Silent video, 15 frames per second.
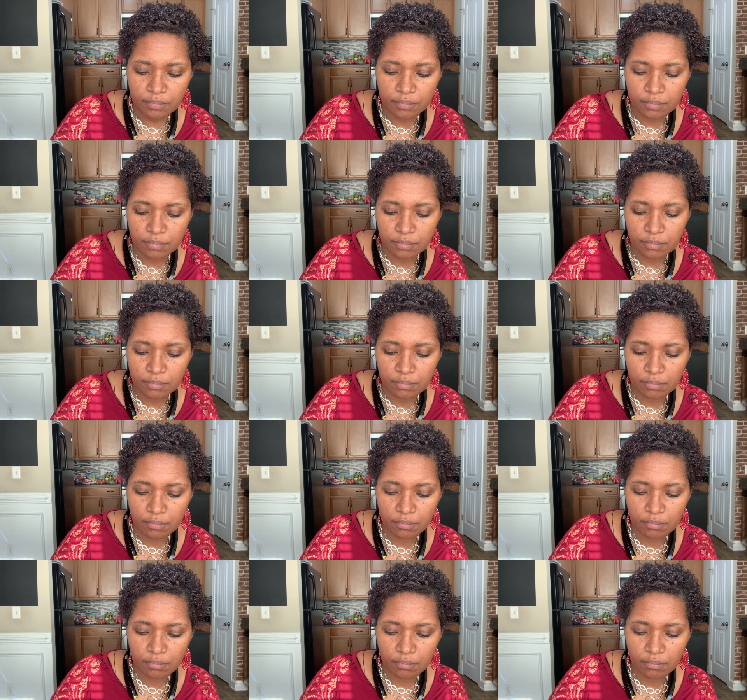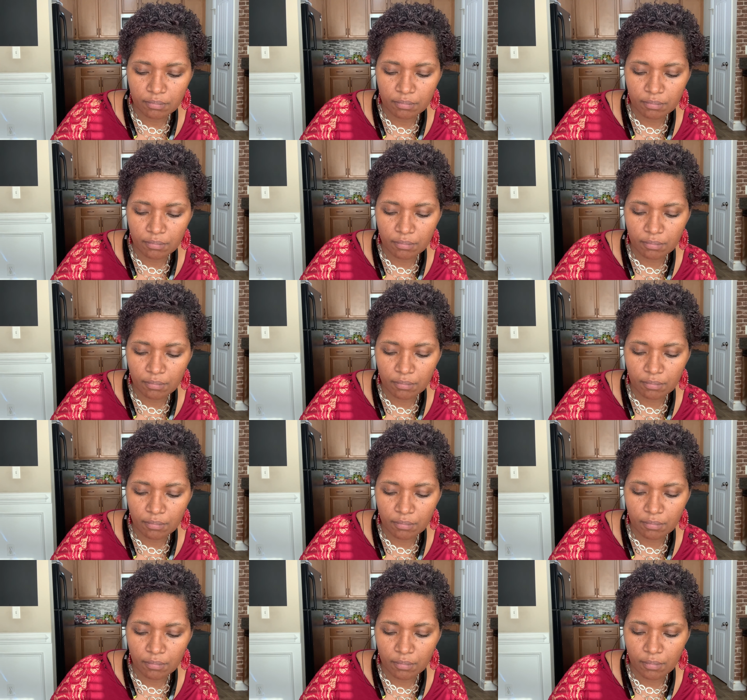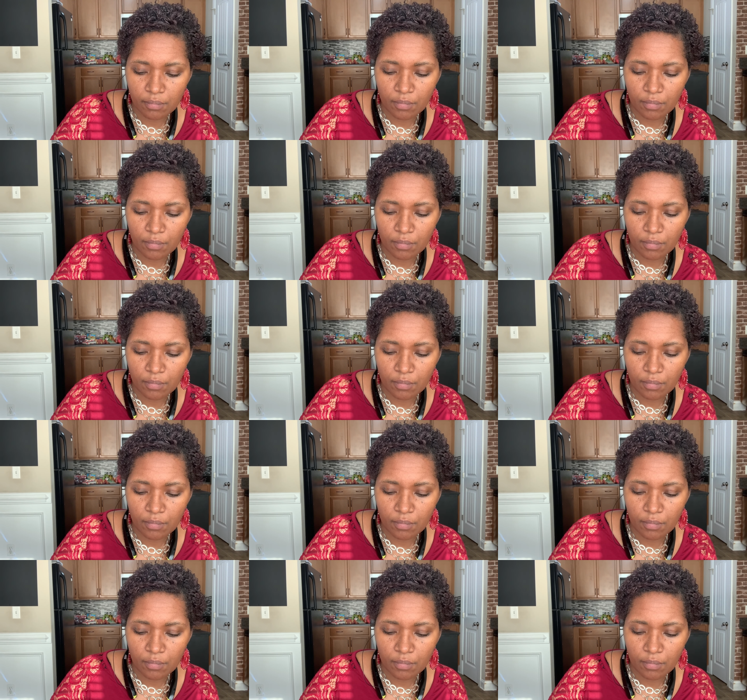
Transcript: Nothing is said.